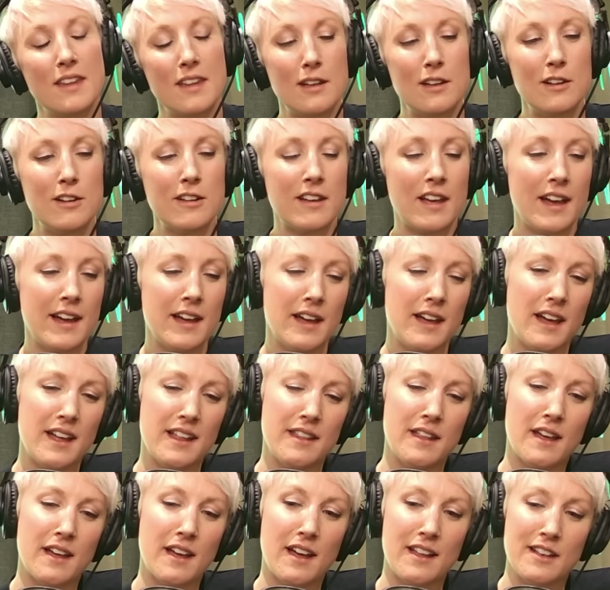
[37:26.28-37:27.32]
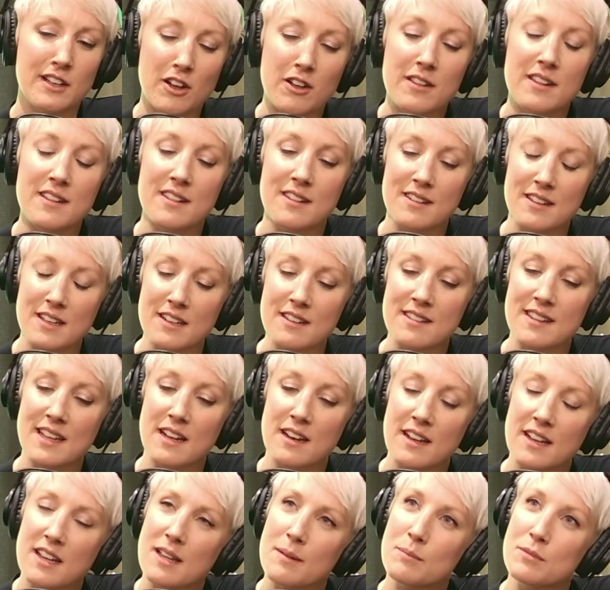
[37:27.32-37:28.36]
Look, I know this is going to
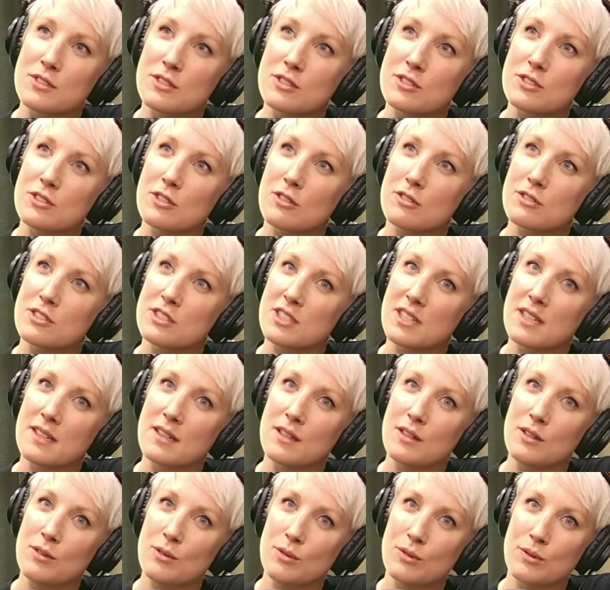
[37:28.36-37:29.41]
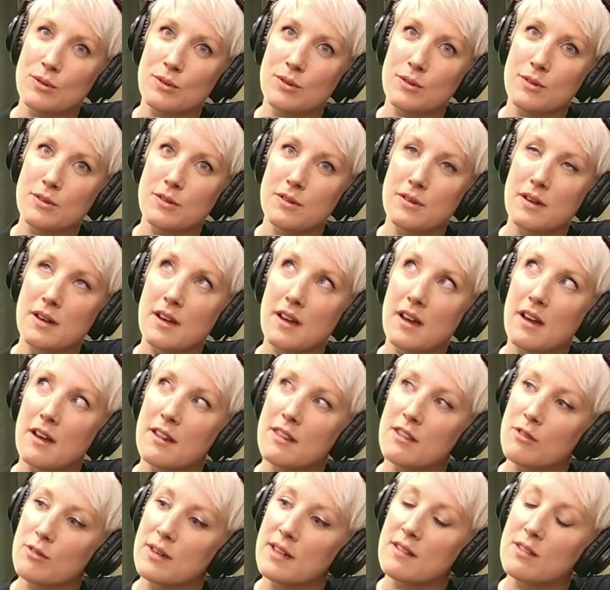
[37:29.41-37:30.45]
sound like I'm dodging your
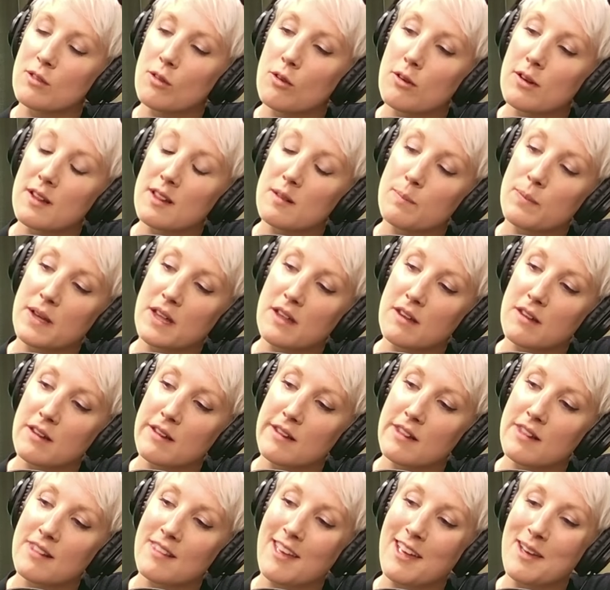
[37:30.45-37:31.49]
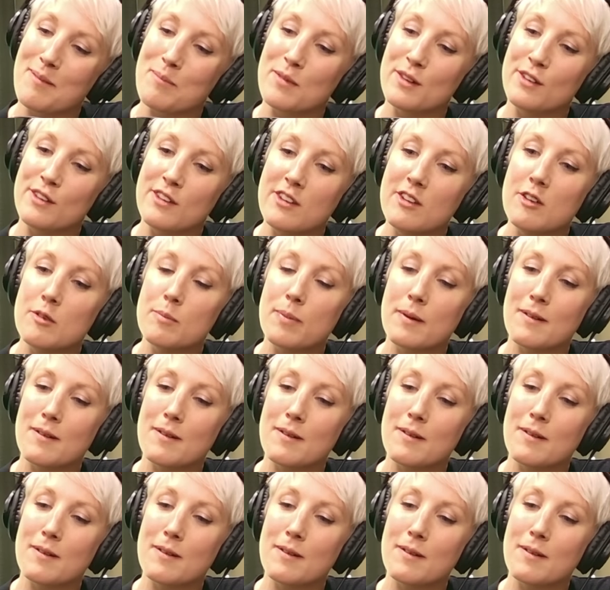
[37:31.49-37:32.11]
answer, and it's not. It's because I'm new.